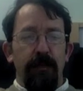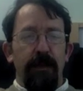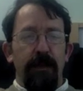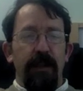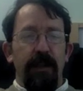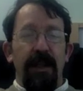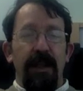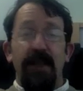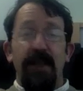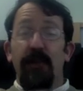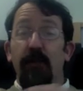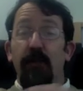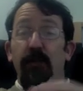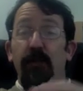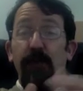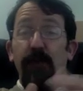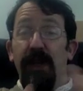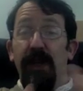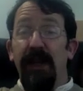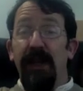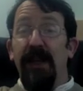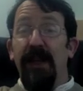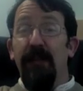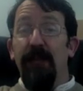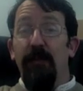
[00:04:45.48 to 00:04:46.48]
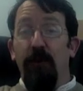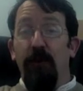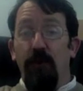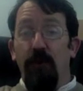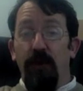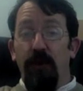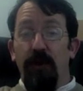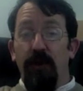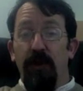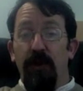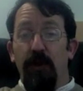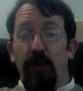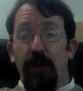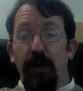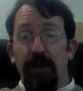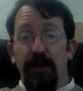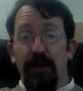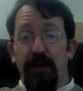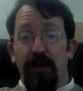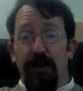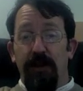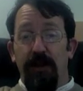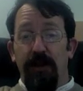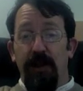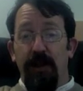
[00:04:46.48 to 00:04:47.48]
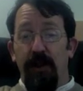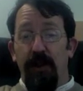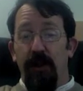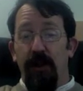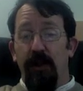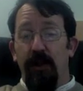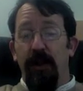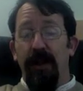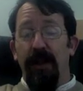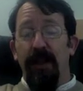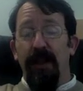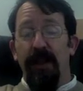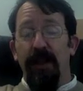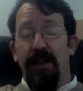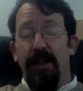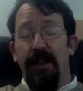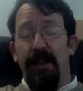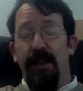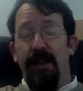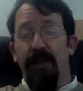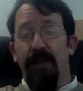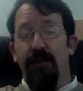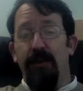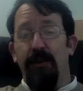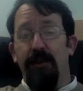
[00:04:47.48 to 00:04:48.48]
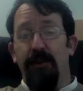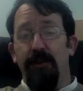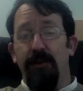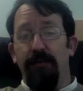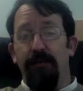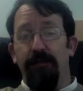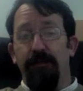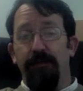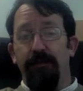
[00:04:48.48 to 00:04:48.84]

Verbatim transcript: It's a really important question that I'd like you to think through.